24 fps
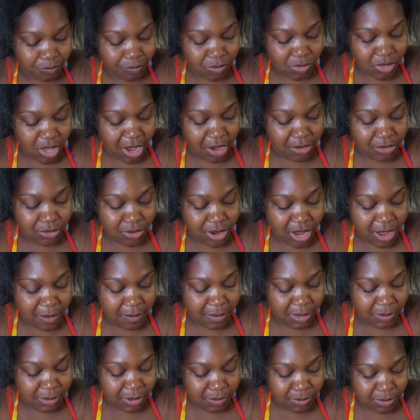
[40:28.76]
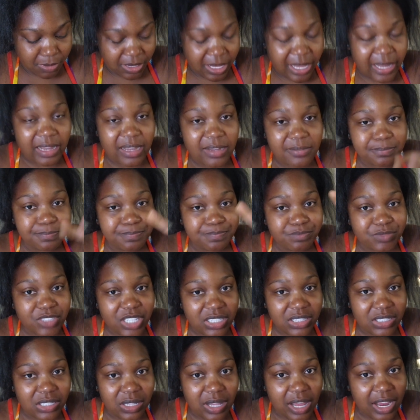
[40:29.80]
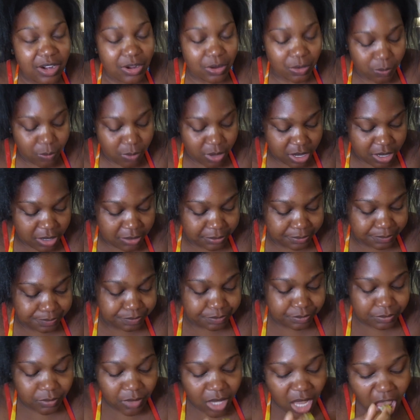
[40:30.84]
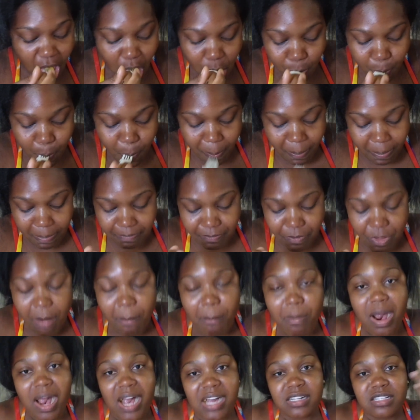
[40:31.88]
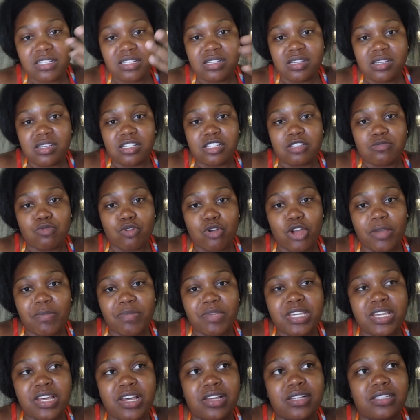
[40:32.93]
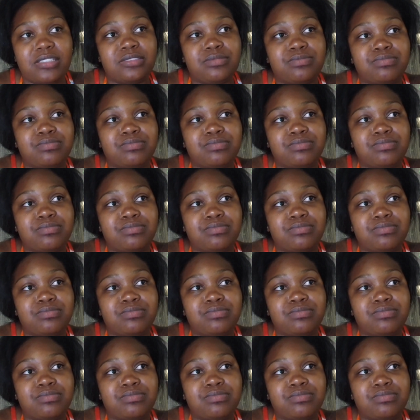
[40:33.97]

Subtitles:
don't know how many people cut the line or what, but I see his point, because